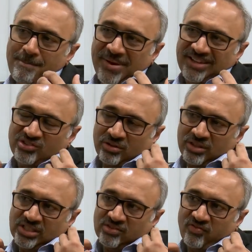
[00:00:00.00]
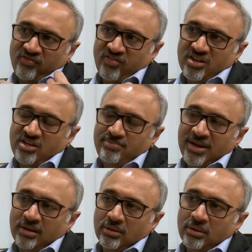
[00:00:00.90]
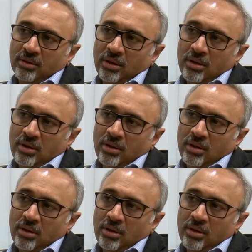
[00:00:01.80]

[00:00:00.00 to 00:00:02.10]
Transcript: based on these fundamental